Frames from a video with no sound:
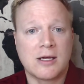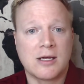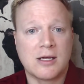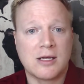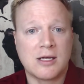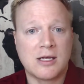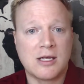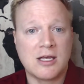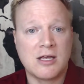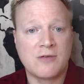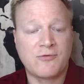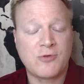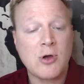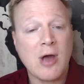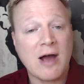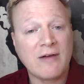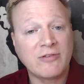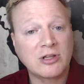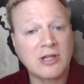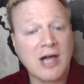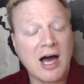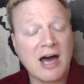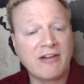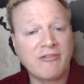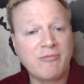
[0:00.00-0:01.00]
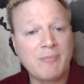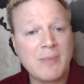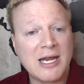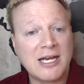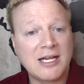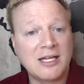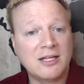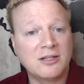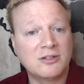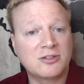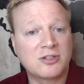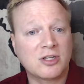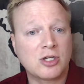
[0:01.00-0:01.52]
If you have a lot of
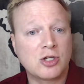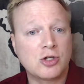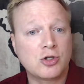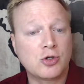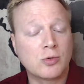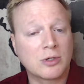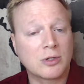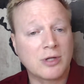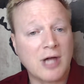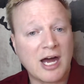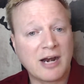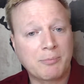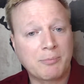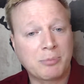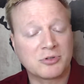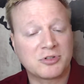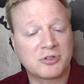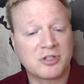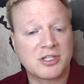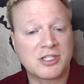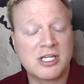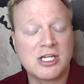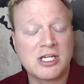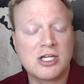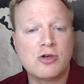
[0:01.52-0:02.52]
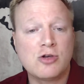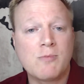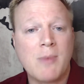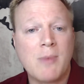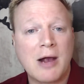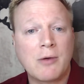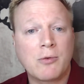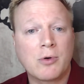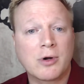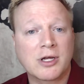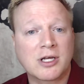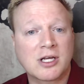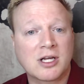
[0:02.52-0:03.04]
meetings and you do a lot of presenting, you might
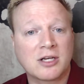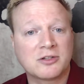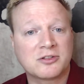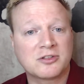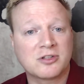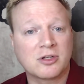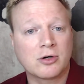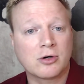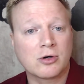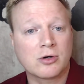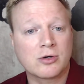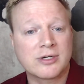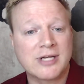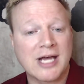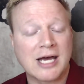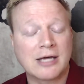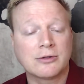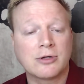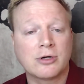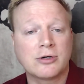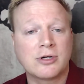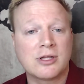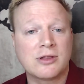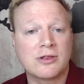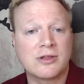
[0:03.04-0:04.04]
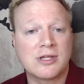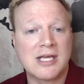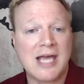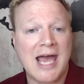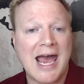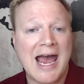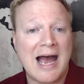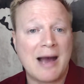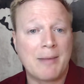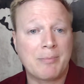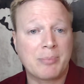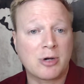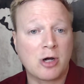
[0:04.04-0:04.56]
want to consider downloading the
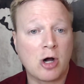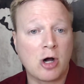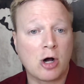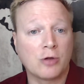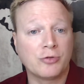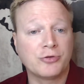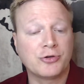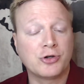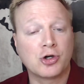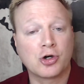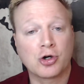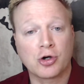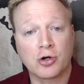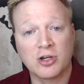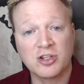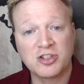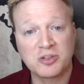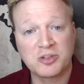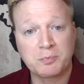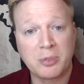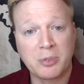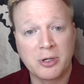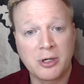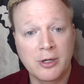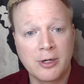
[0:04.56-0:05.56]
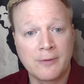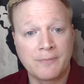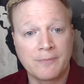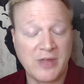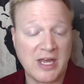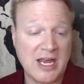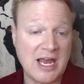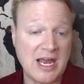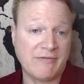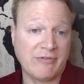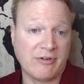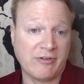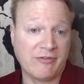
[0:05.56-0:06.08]
app called Crisp. They
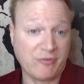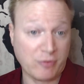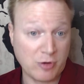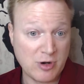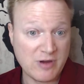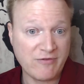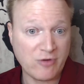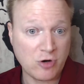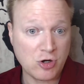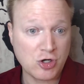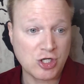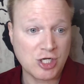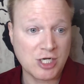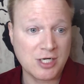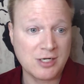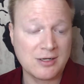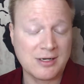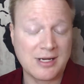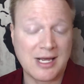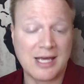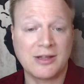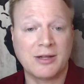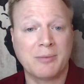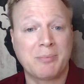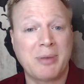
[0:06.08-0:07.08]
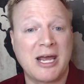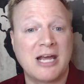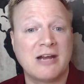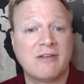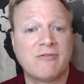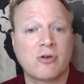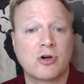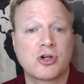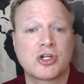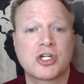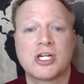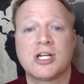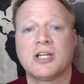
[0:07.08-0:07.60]
have a free version, and the paid
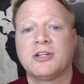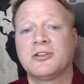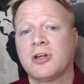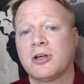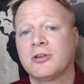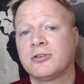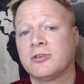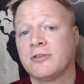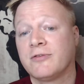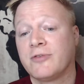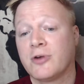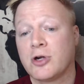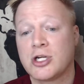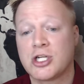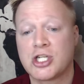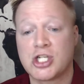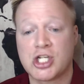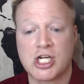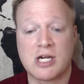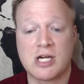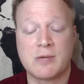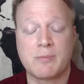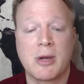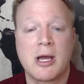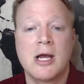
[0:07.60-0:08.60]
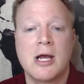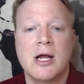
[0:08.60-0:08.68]
version is also very cheap.